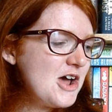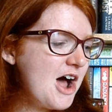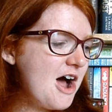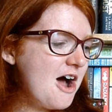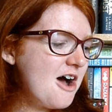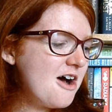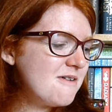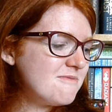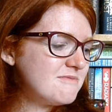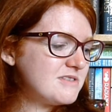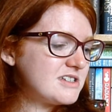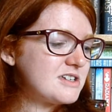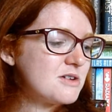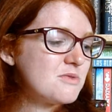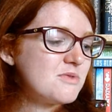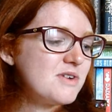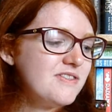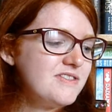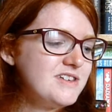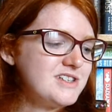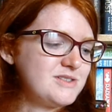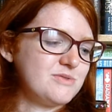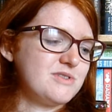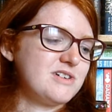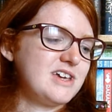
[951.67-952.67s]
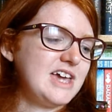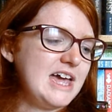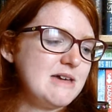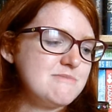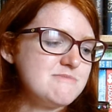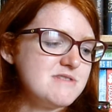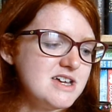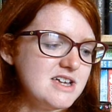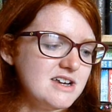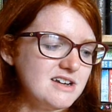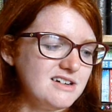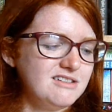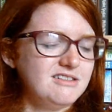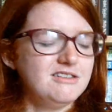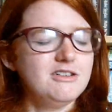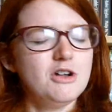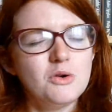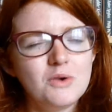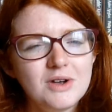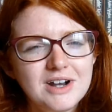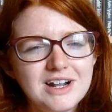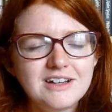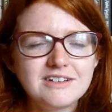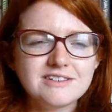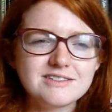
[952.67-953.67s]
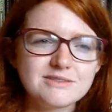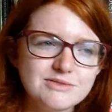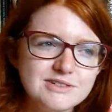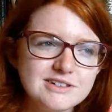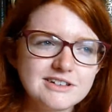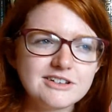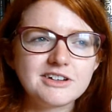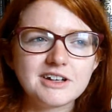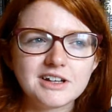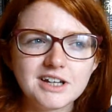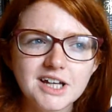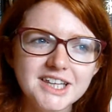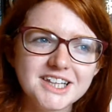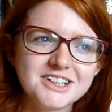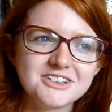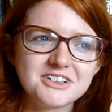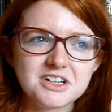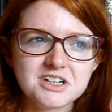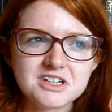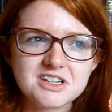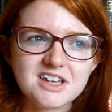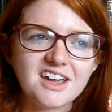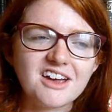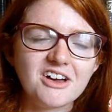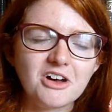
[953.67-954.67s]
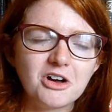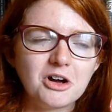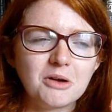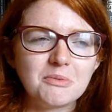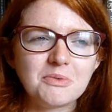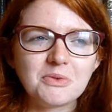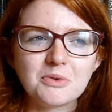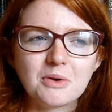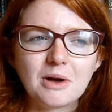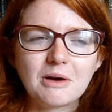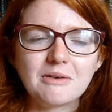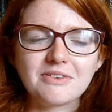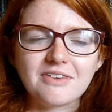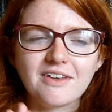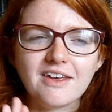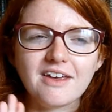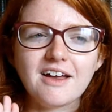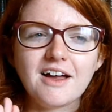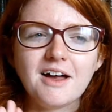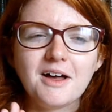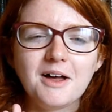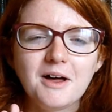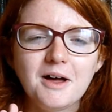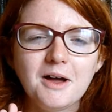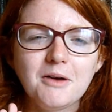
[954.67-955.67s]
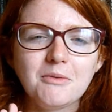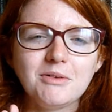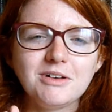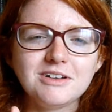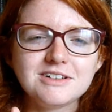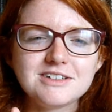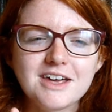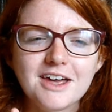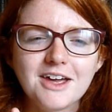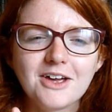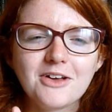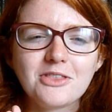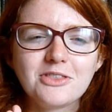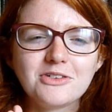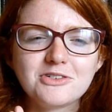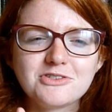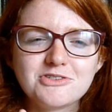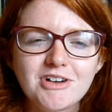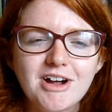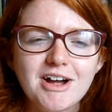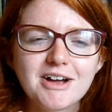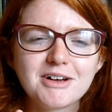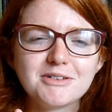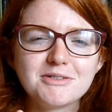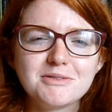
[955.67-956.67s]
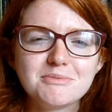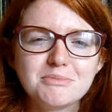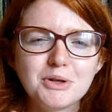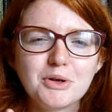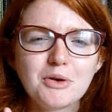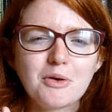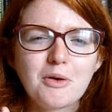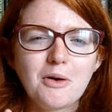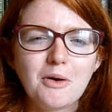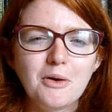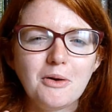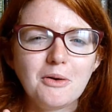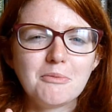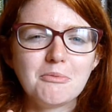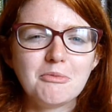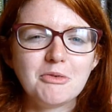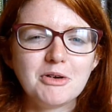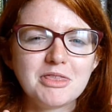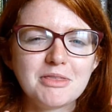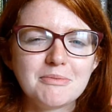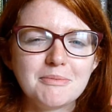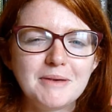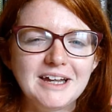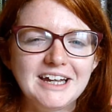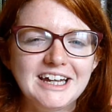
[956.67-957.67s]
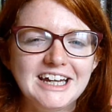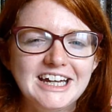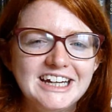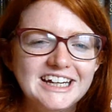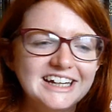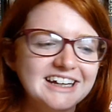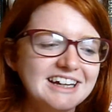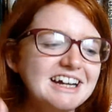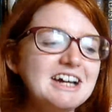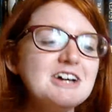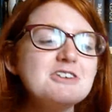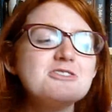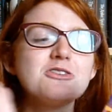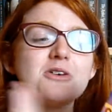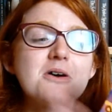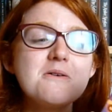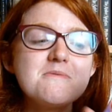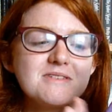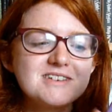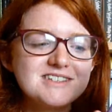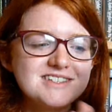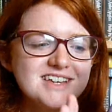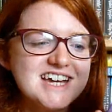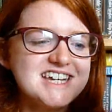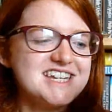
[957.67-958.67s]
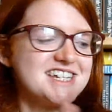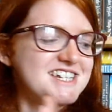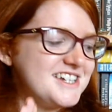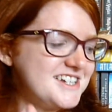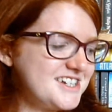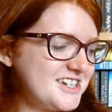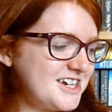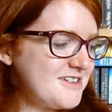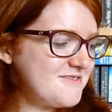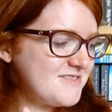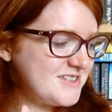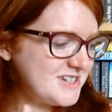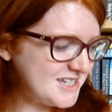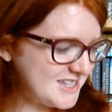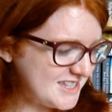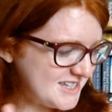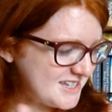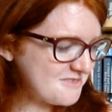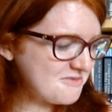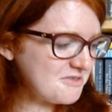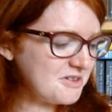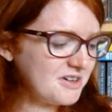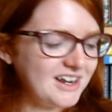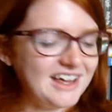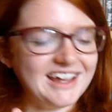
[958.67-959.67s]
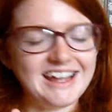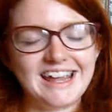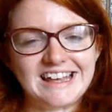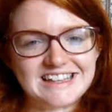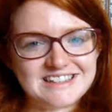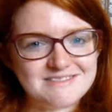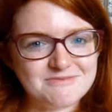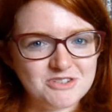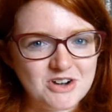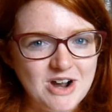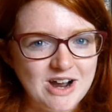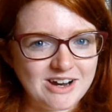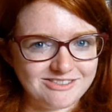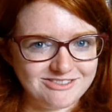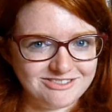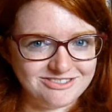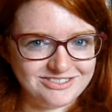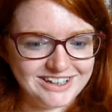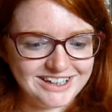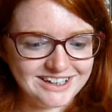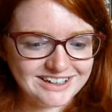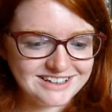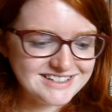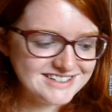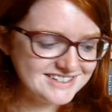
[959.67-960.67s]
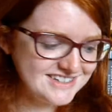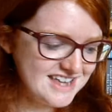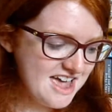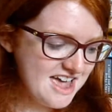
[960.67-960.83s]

Um, so when this one came in, no one else was looking like they were going to take it home, so I was like, I will take the dragon book home with me. So I'm excited to dive into this one and get some dragon fix.